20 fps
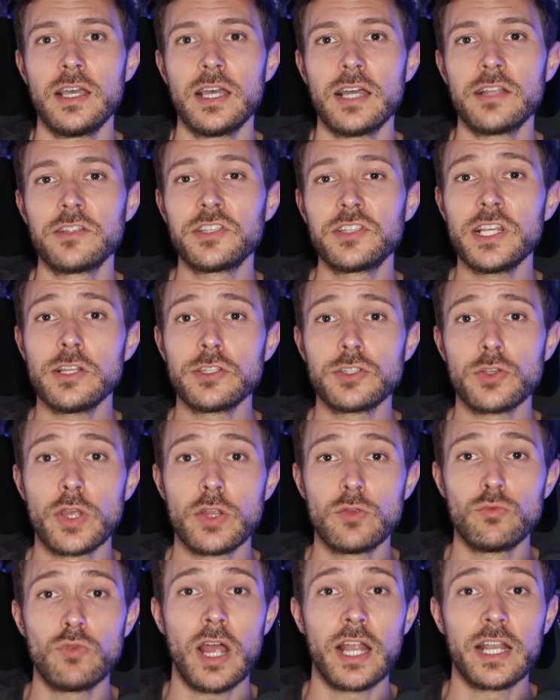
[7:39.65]
and seeing as though
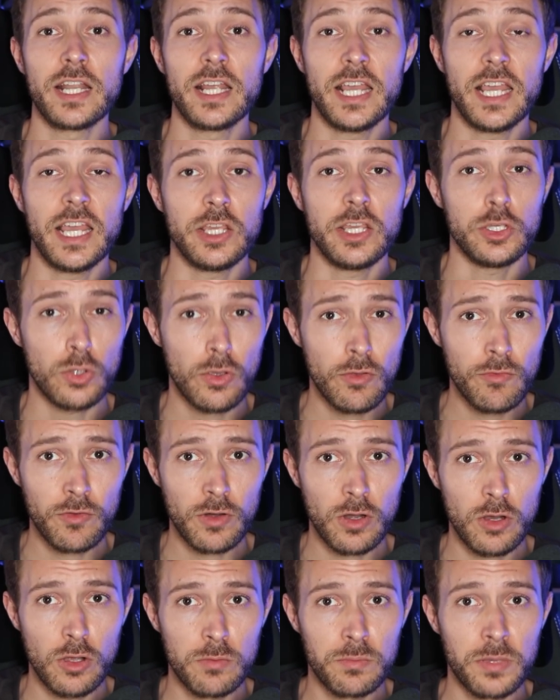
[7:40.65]
he ran a youth
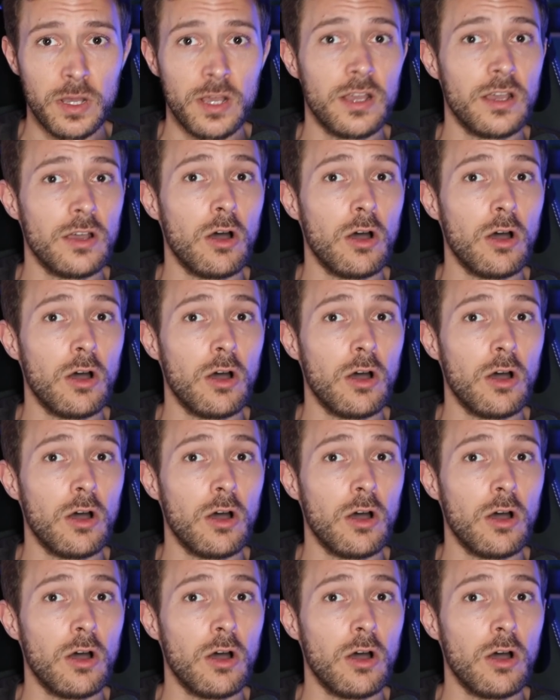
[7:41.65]
club,